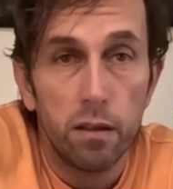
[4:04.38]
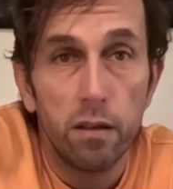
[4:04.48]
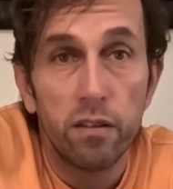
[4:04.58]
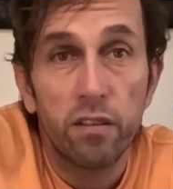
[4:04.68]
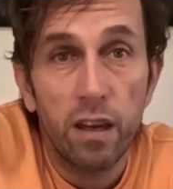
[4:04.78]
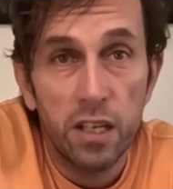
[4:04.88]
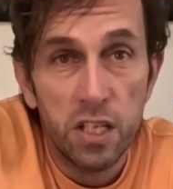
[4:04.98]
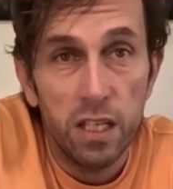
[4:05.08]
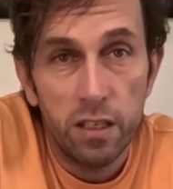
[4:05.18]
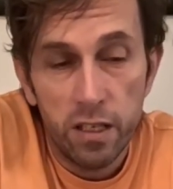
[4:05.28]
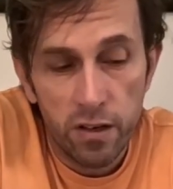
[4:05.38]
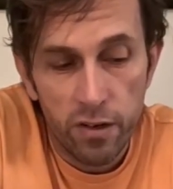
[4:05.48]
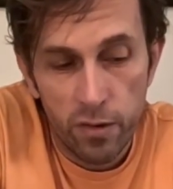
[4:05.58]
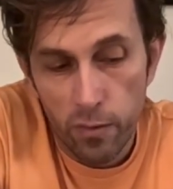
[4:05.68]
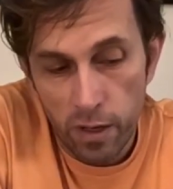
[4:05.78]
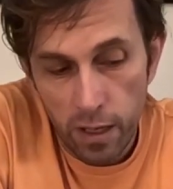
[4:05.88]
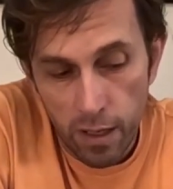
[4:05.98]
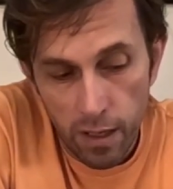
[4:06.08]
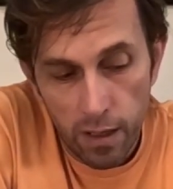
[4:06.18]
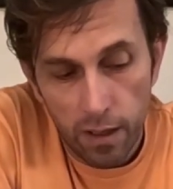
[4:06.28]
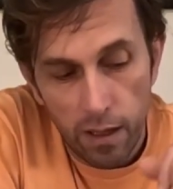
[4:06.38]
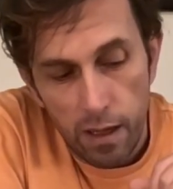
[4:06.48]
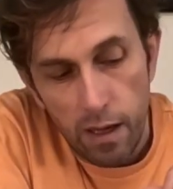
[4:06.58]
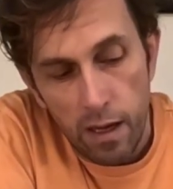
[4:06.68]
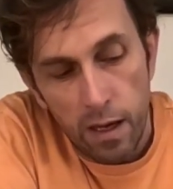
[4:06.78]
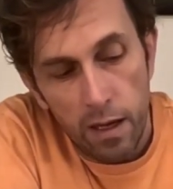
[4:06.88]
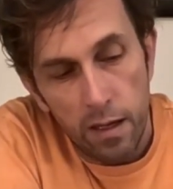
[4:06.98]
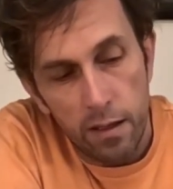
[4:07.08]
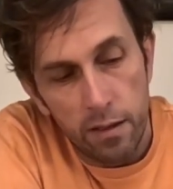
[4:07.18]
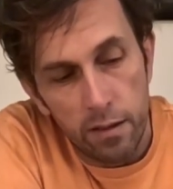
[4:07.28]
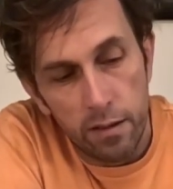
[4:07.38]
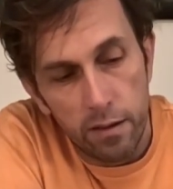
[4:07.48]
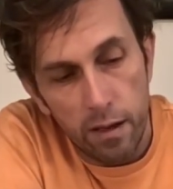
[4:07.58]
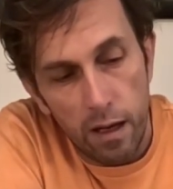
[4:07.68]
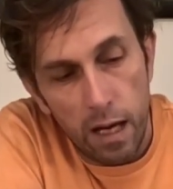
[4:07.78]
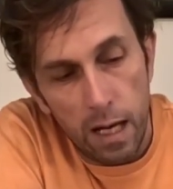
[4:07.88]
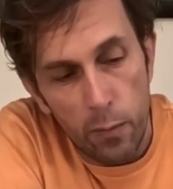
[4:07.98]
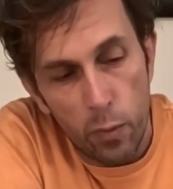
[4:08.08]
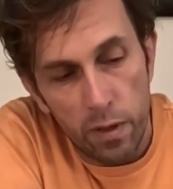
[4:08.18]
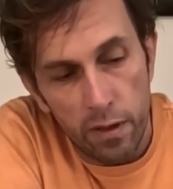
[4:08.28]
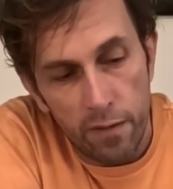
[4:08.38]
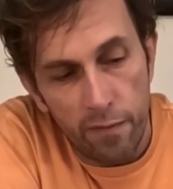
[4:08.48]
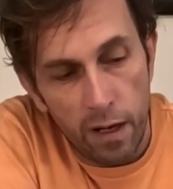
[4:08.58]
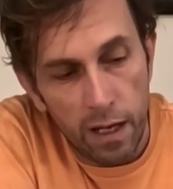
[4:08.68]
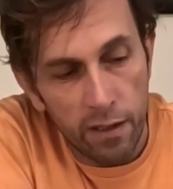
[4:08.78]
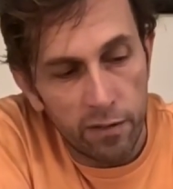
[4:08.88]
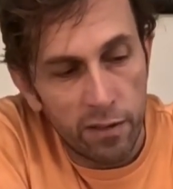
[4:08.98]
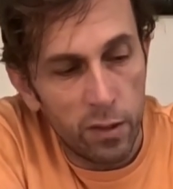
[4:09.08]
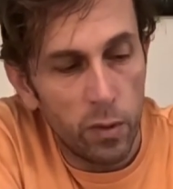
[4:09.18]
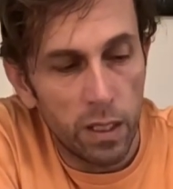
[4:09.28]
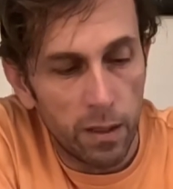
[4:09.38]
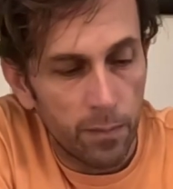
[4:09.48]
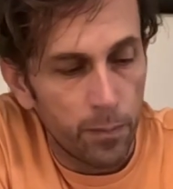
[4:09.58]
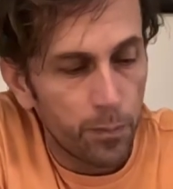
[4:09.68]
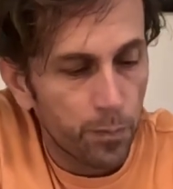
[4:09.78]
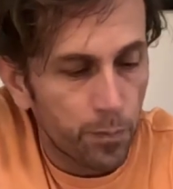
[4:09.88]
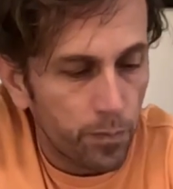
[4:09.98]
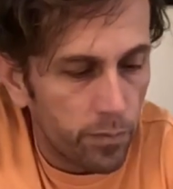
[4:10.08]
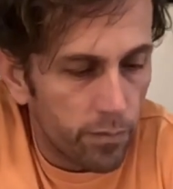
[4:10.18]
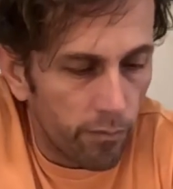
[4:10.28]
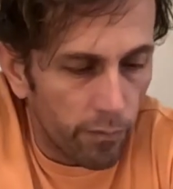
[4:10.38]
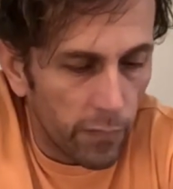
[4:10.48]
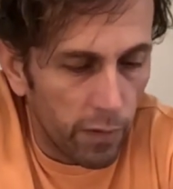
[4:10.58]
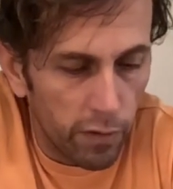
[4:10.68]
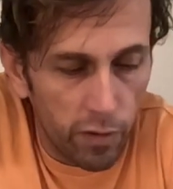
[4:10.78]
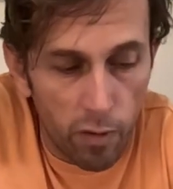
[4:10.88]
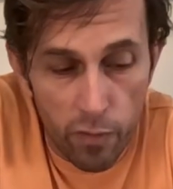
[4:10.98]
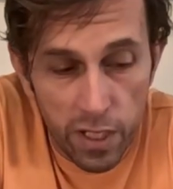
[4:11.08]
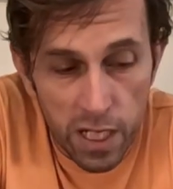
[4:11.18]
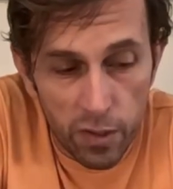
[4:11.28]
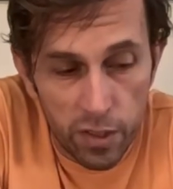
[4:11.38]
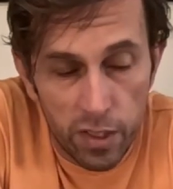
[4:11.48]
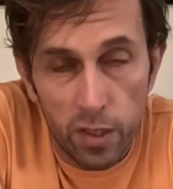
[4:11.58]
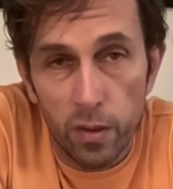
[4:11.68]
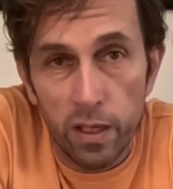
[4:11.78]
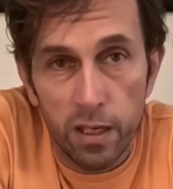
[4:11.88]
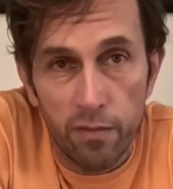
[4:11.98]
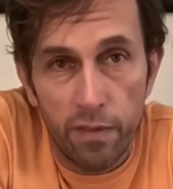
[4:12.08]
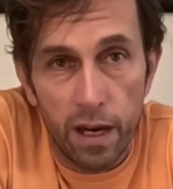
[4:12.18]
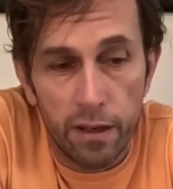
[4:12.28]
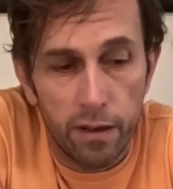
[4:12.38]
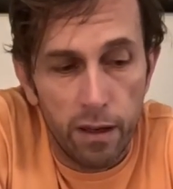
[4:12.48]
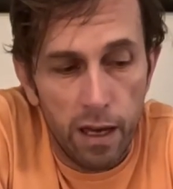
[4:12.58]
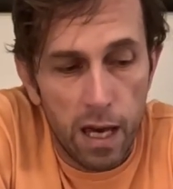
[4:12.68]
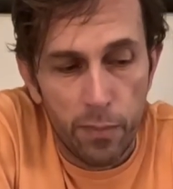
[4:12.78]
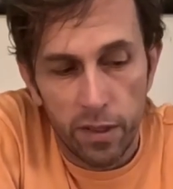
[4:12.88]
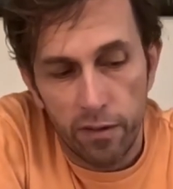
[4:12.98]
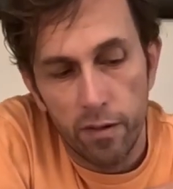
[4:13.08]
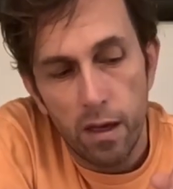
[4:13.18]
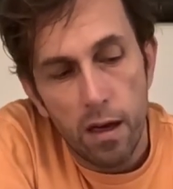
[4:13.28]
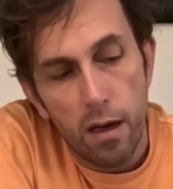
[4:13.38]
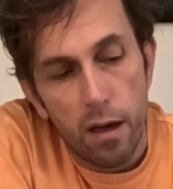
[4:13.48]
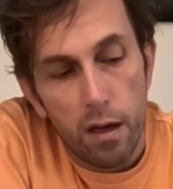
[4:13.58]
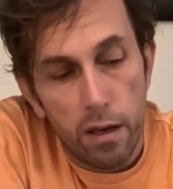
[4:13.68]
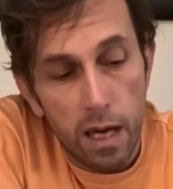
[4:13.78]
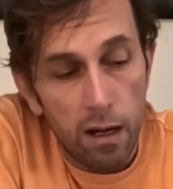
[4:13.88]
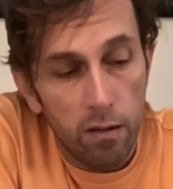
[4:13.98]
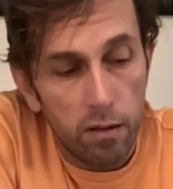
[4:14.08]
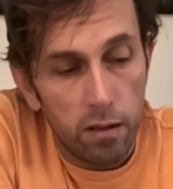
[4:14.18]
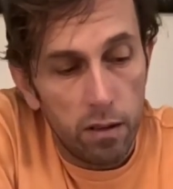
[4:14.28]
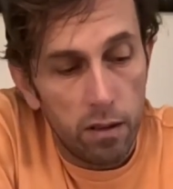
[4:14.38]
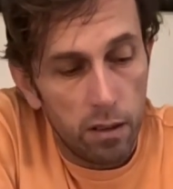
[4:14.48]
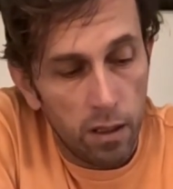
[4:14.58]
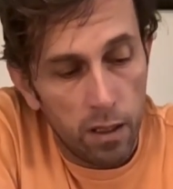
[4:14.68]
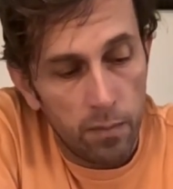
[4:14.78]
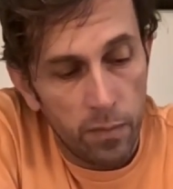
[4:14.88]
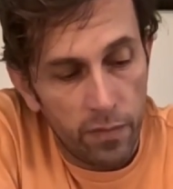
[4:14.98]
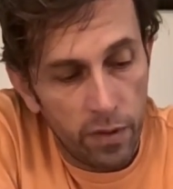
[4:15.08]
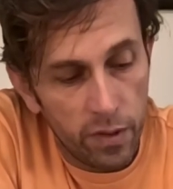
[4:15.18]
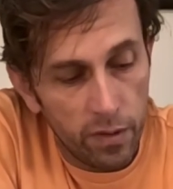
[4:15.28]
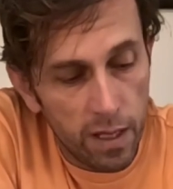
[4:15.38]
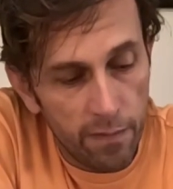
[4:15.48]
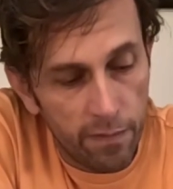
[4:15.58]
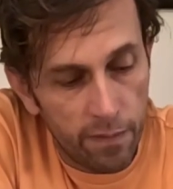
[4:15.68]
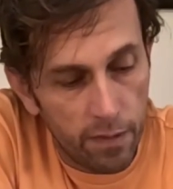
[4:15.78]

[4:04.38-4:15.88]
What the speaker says: sketchy territory, and I wouldn't advise doing it. So reach out to Tony if that happens. Now, if you don't have